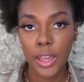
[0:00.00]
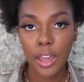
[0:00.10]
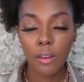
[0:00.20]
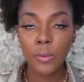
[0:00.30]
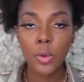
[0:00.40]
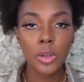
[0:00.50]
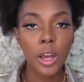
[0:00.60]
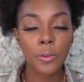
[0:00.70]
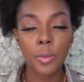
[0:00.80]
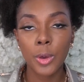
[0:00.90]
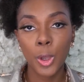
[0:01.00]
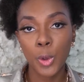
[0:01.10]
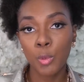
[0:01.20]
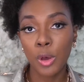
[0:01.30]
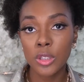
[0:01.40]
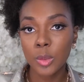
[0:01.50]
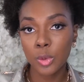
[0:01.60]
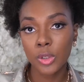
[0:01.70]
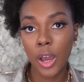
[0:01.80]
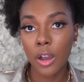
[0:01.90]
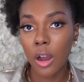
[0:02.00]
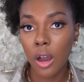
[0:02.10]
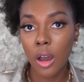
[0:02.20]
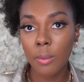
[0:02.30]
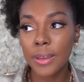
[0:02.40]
If you are not familiar with Postable.com,